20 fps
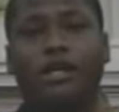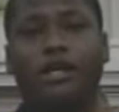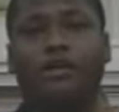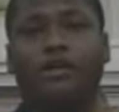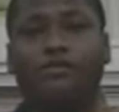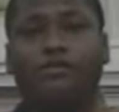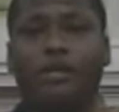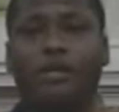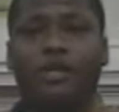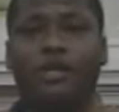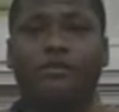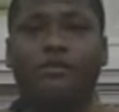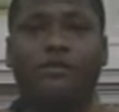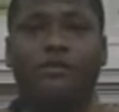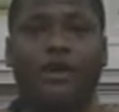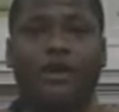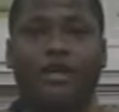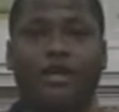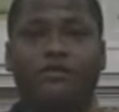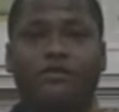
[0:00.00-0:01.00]
they're giving
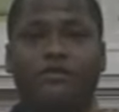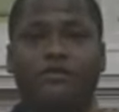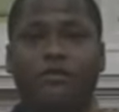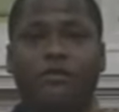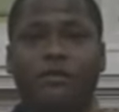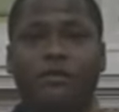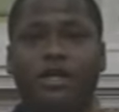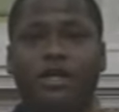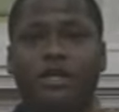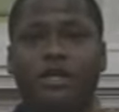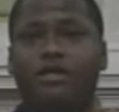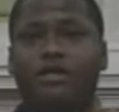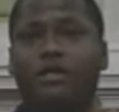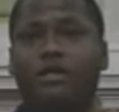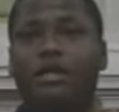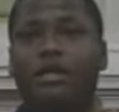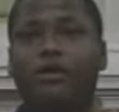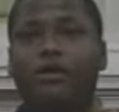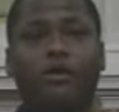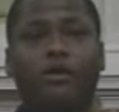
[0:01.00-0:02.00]
them the right to vote
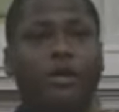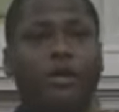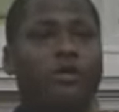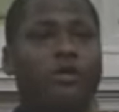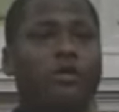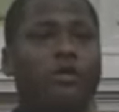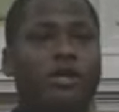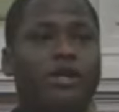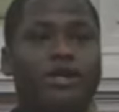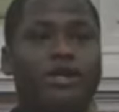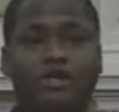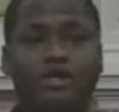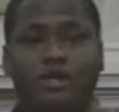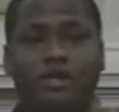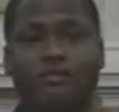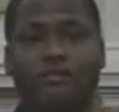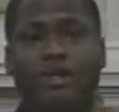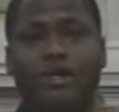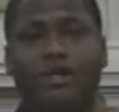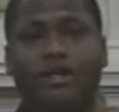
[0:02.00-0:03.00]
because later on they're going to be
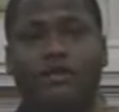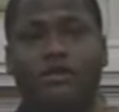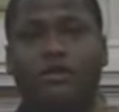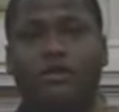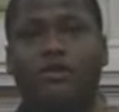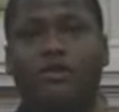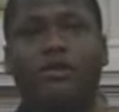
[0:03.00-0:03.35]
decision makers,